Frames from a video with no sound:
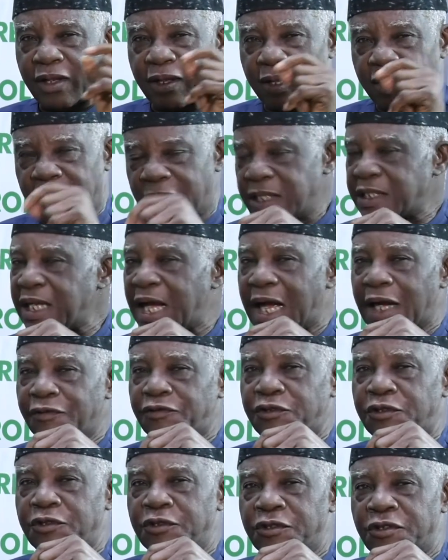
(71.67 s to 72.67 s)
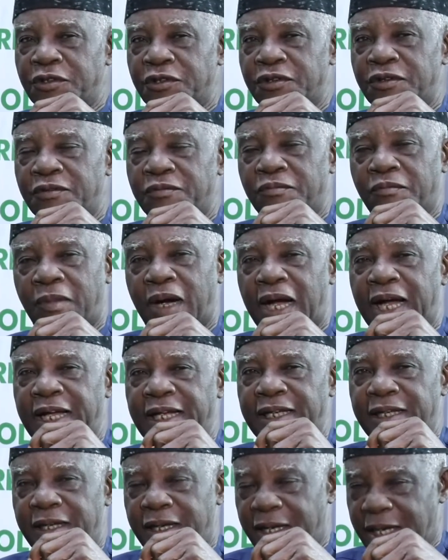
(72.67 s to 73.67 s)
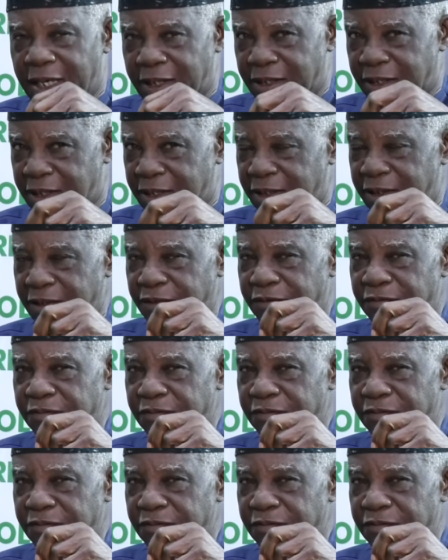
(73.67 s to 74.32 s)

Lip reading: This afternoon, my guest